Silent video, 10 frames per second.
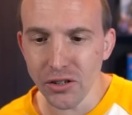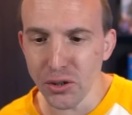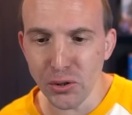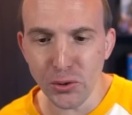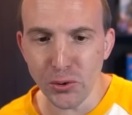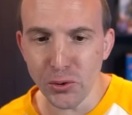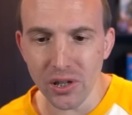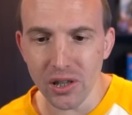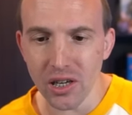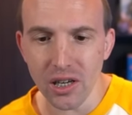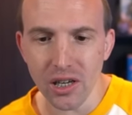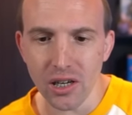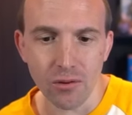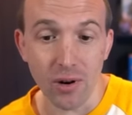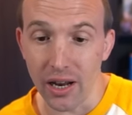do
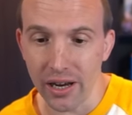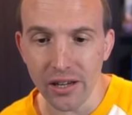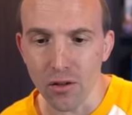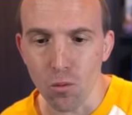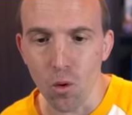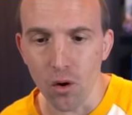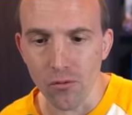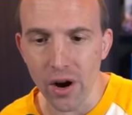the wall